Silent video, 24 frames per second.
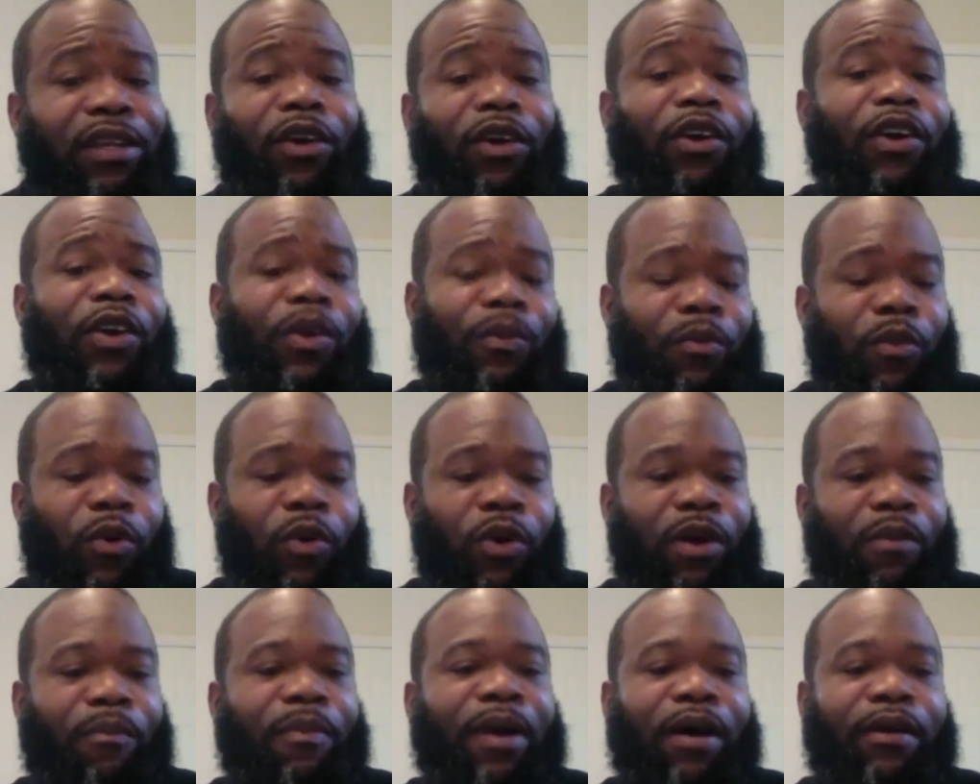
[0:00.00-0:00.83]
learn
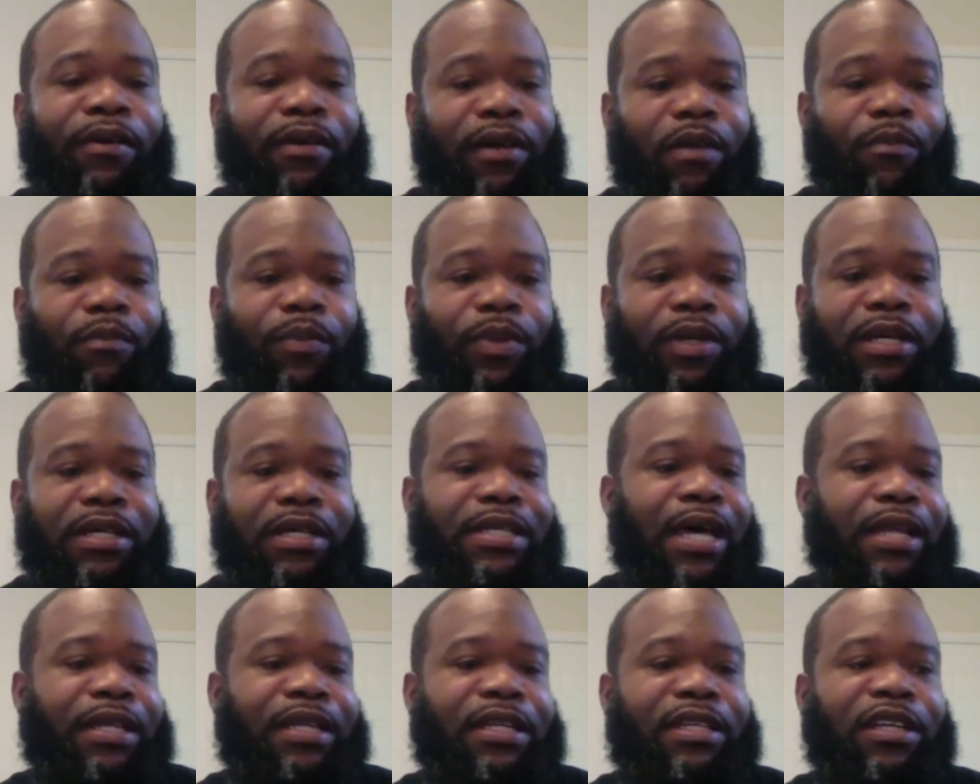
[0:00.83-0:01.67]
more about
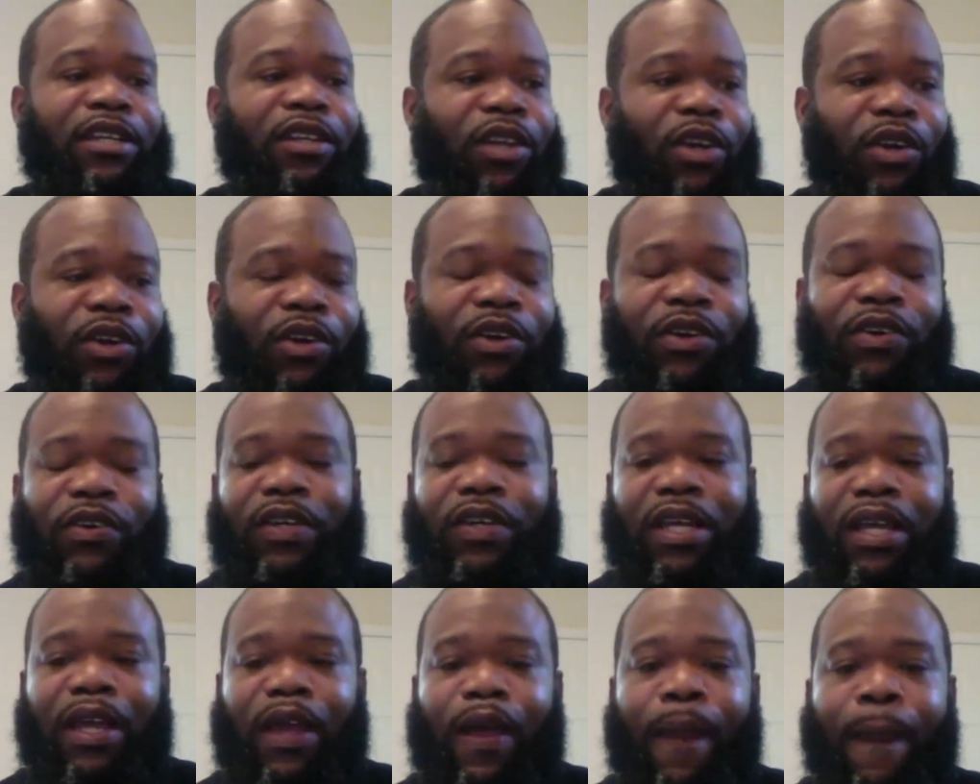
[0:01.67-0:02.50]
companies. I need to learn,
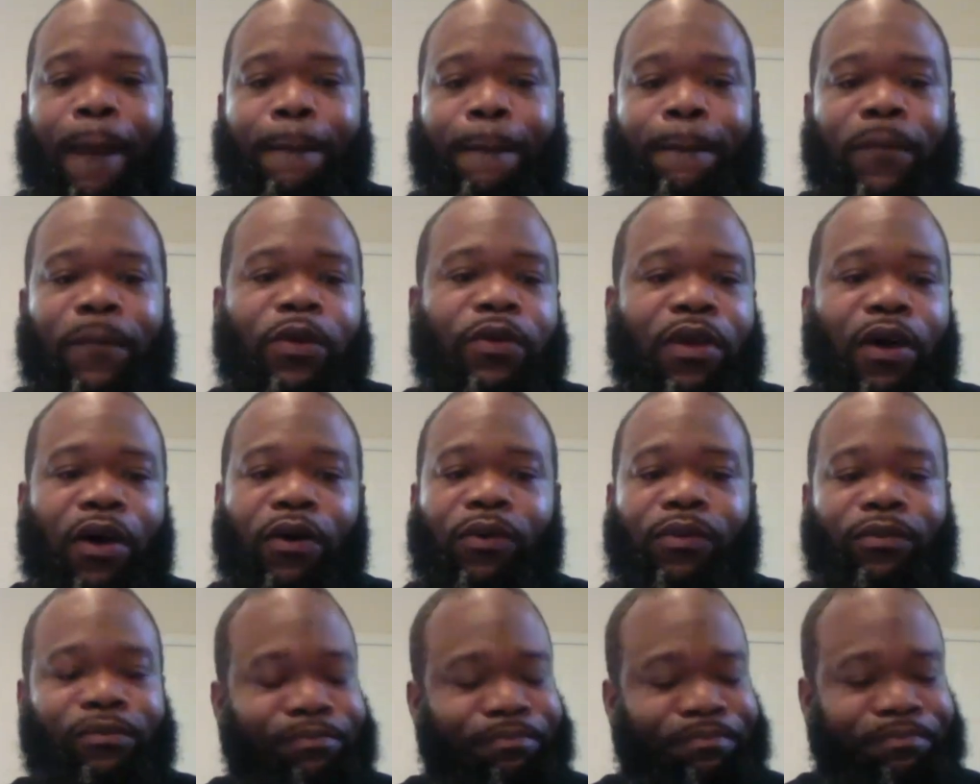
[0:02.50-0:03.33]
you
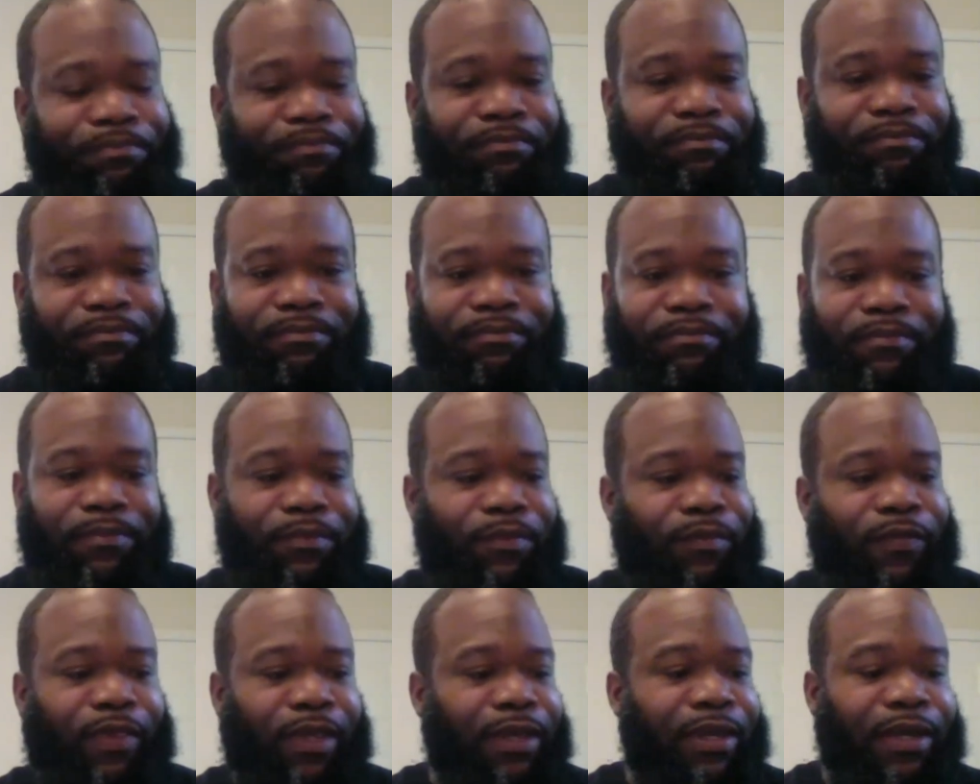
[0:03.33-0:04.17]
know,
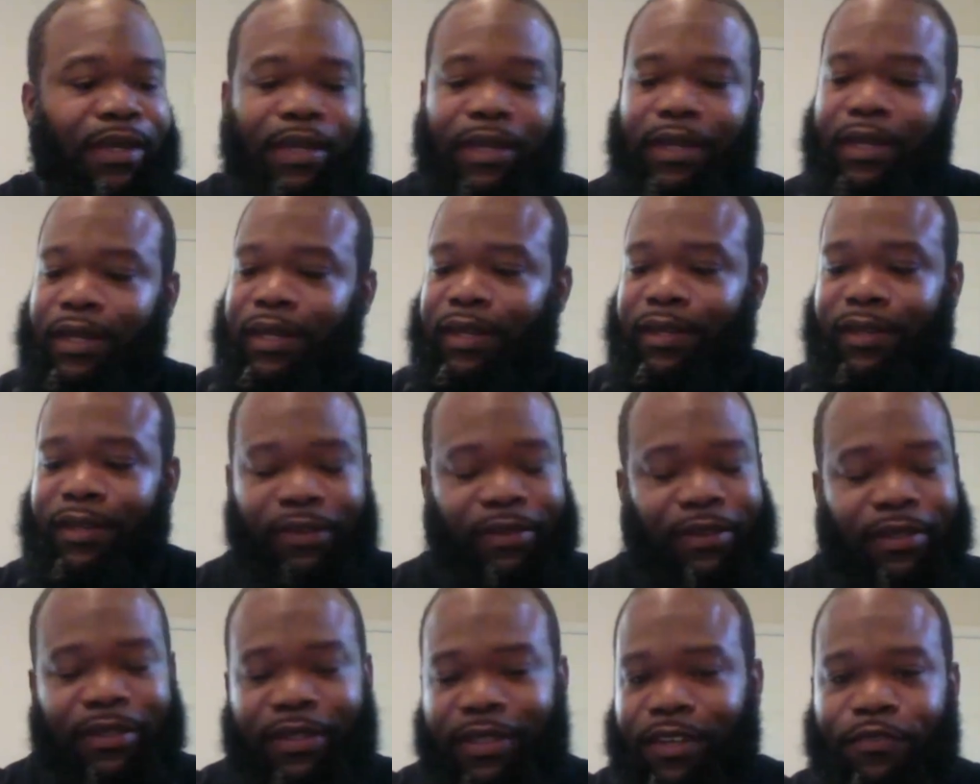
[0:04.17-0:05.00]

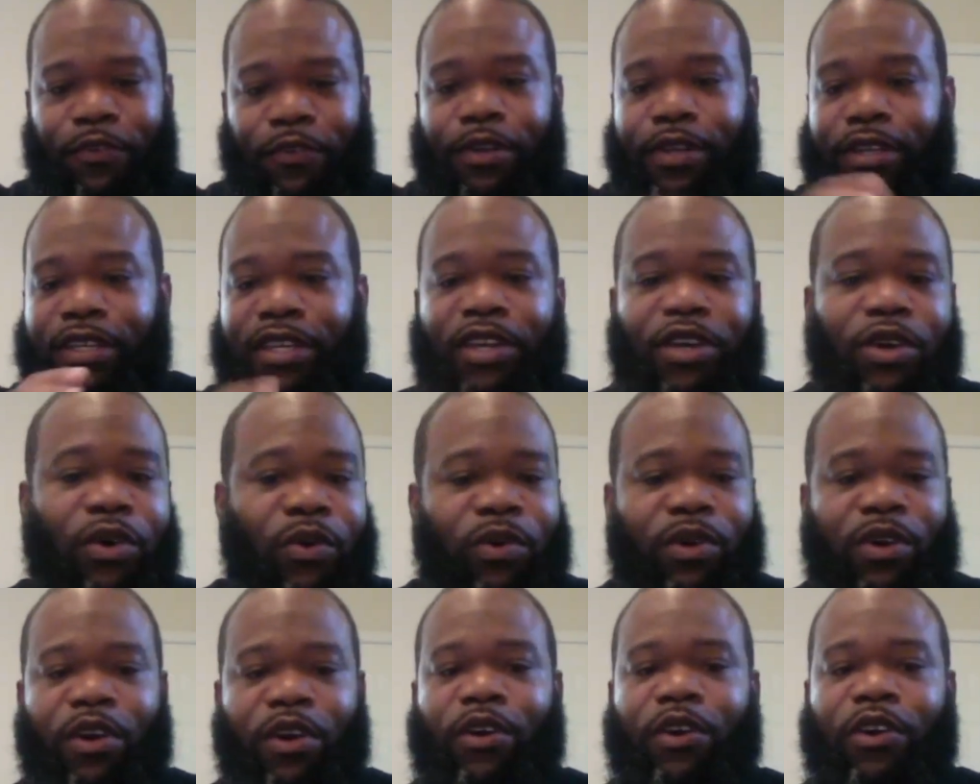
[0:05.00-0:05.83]
the different yield
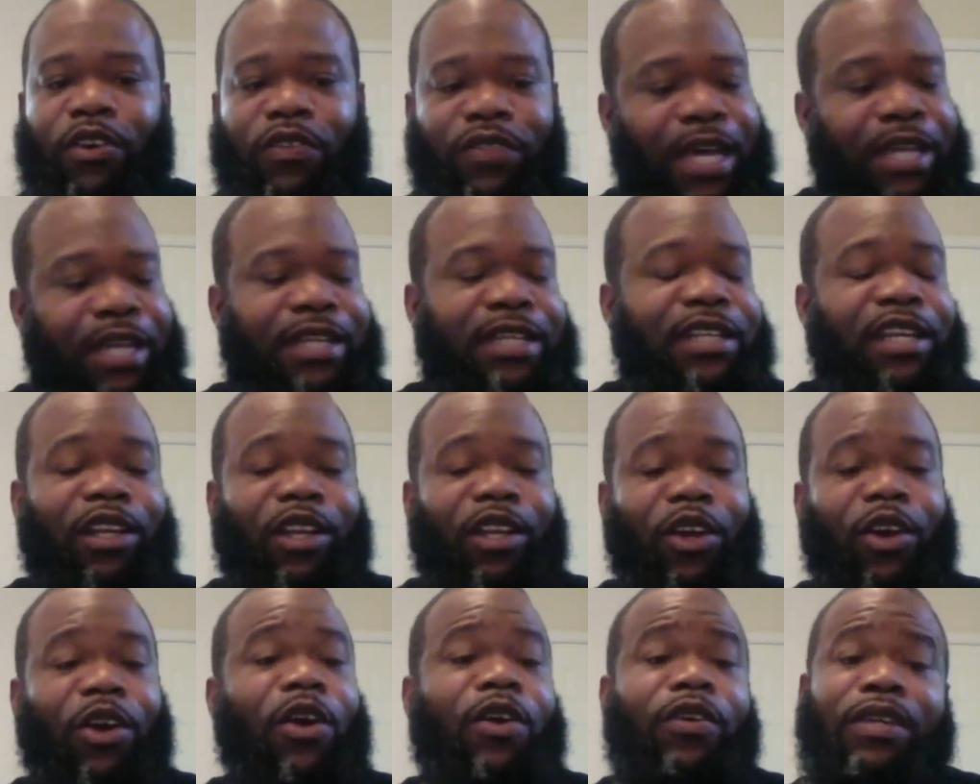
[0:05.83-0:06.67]
curves. I need to
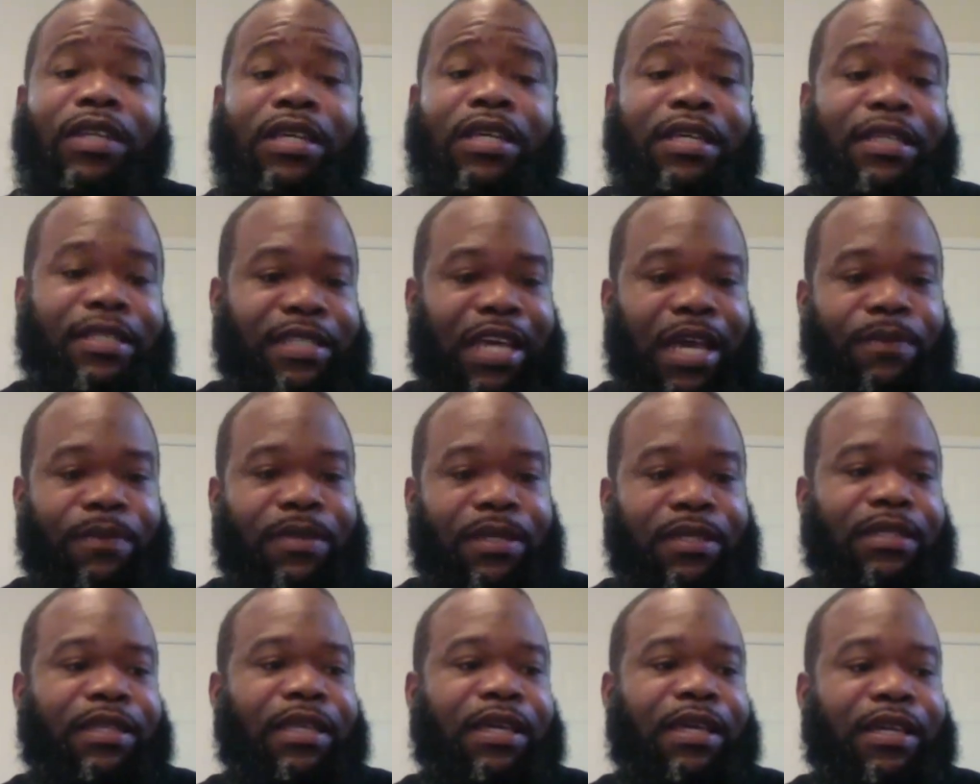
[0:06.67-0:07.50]
learn these
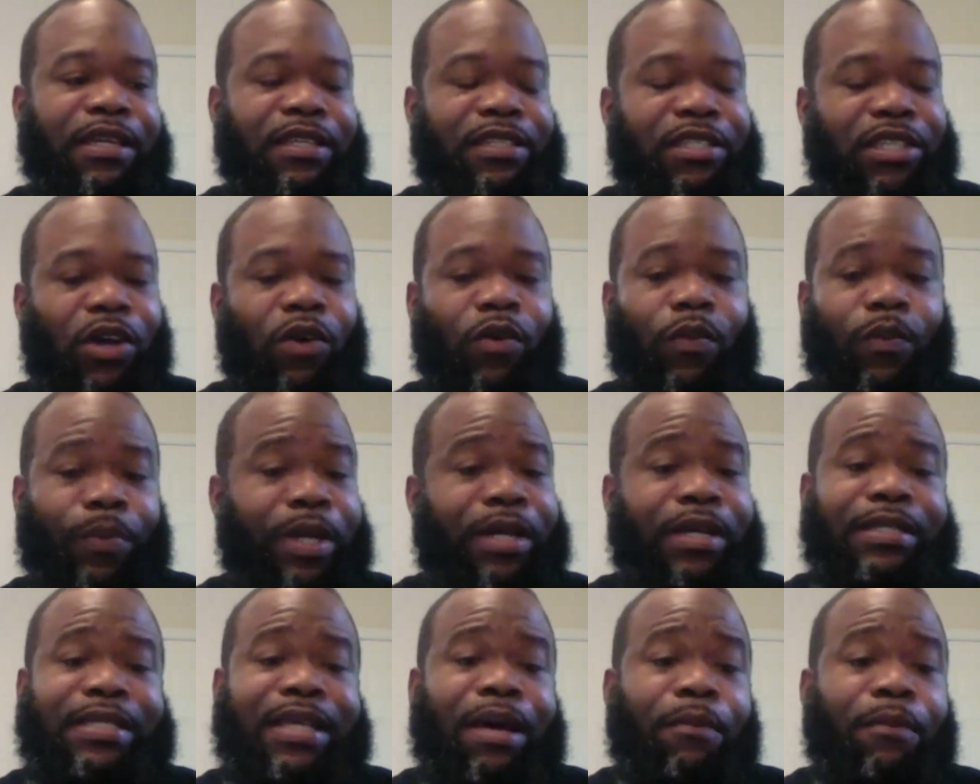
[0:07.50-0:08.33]
types of things. So
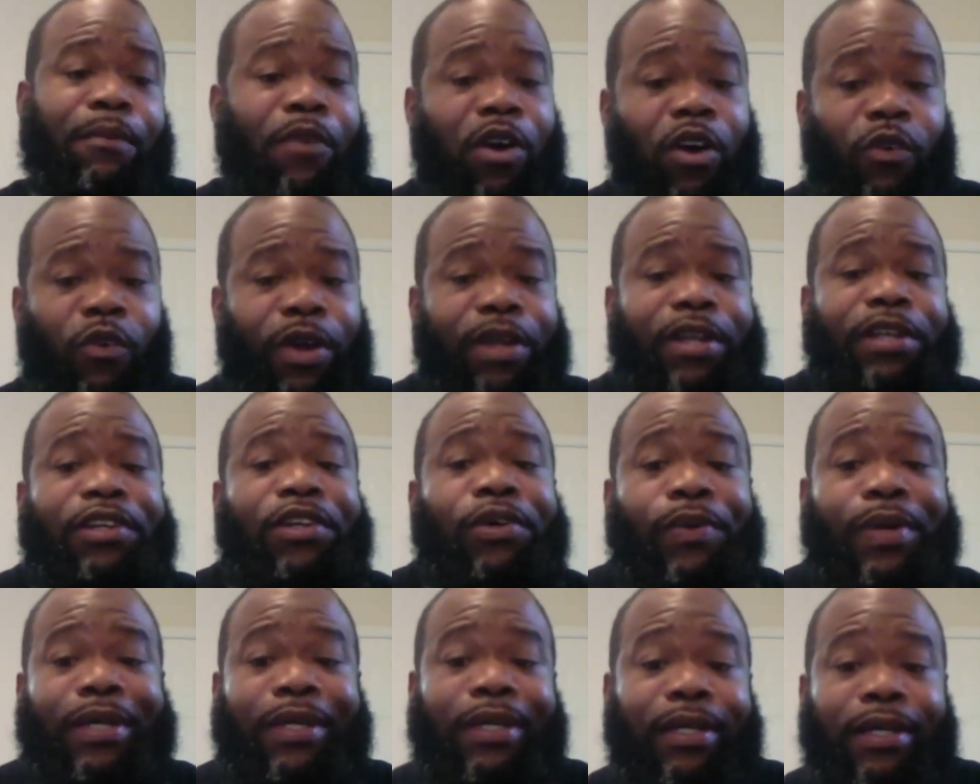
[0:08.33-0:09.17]
because I'm already
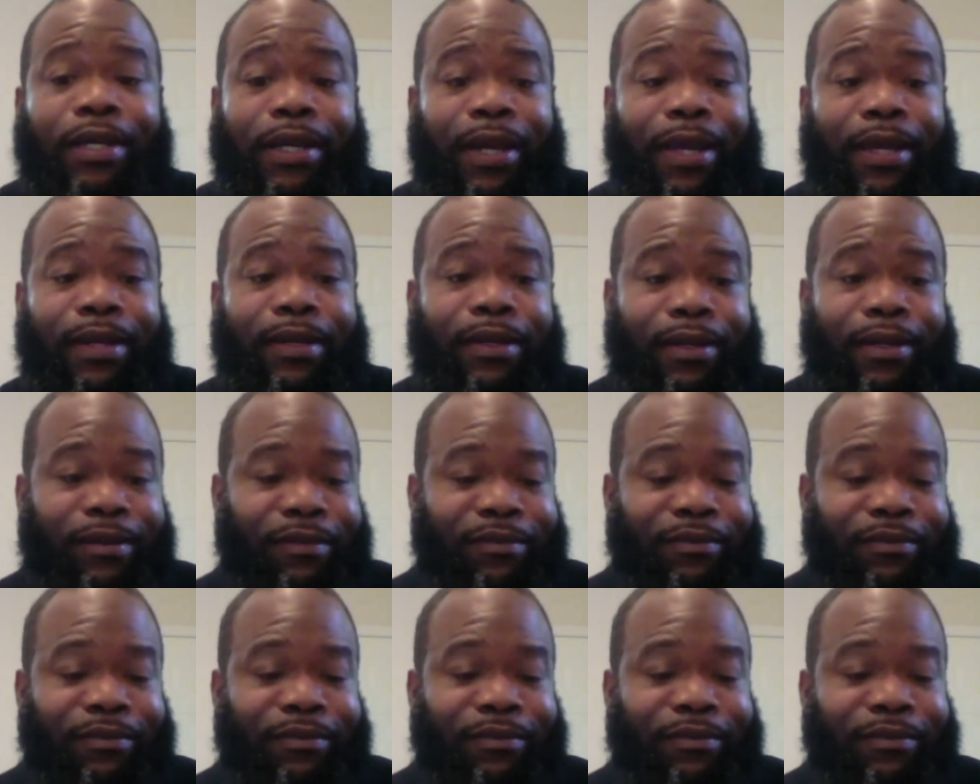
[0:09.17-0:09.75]
doing good at it